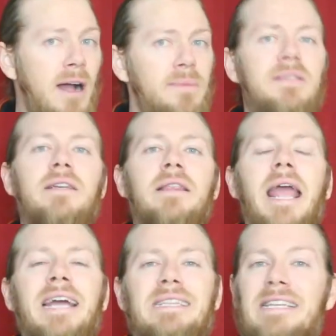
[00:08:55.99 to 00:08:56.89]
Robinson,
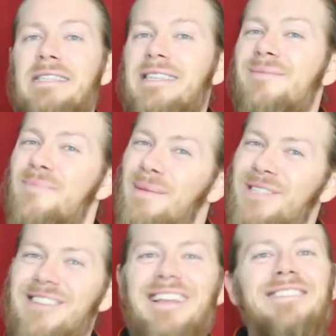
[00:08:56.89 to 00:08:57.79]
and Lindsay
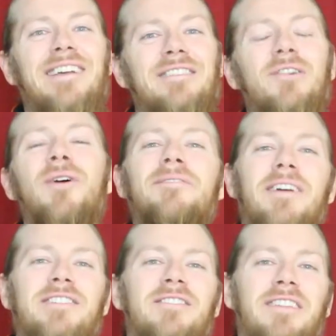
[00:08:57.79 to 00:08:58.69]
Mimsy, as I so
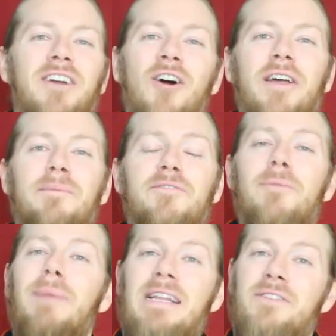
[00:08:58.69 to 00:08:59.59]
affectionately call him
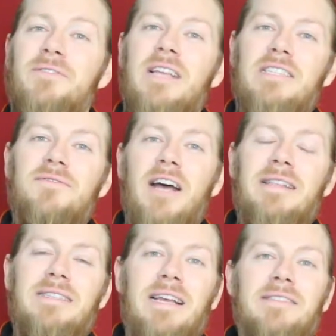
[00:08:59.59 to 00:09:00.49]
from my 2 cents of
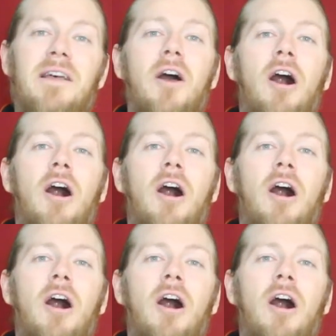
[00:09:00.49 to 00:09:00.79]
nonsense.